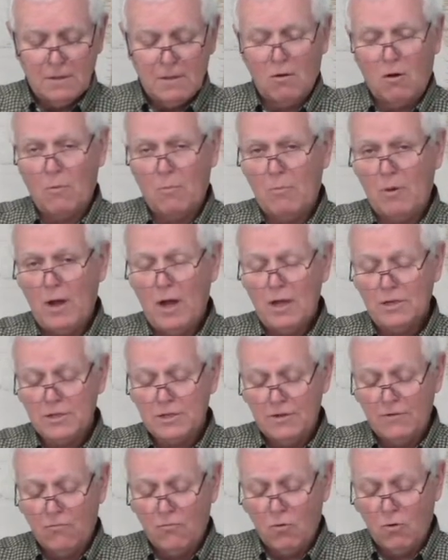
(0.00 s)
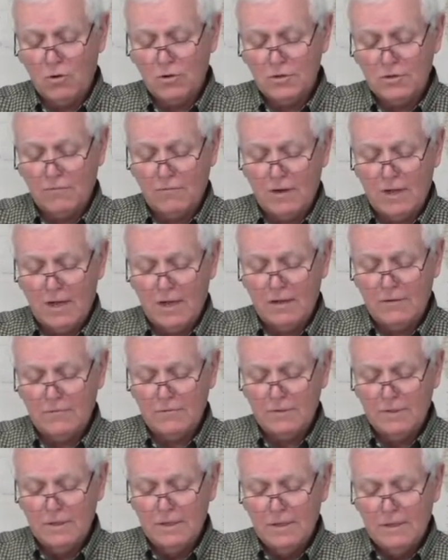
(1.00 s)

are positive words of life.